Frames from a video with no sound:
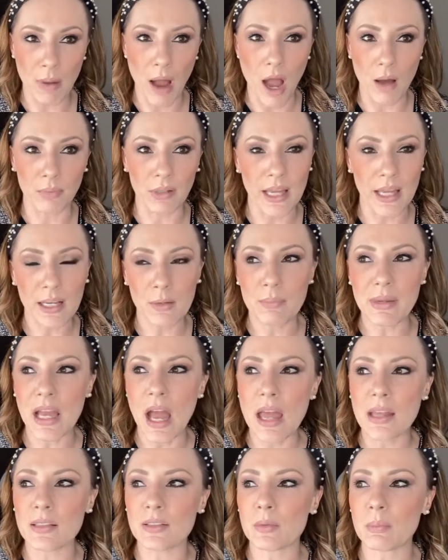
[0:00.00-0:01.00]
public
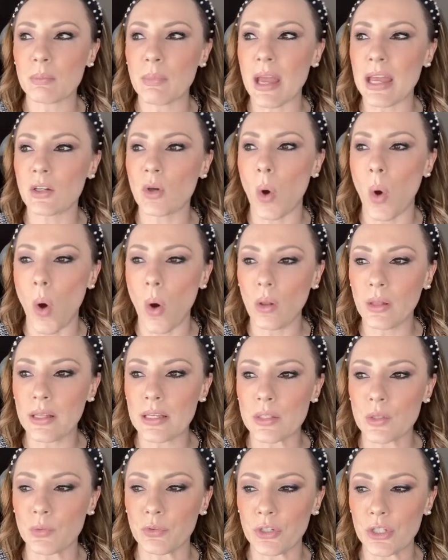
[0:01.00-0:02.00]
because my goal
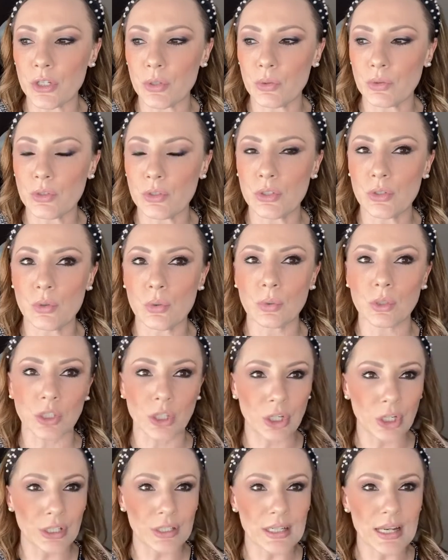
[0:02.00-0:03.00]
is for you to
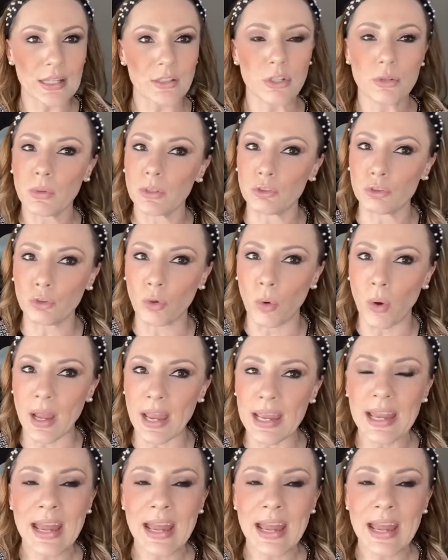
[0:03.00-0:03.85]
learn and to enjoy,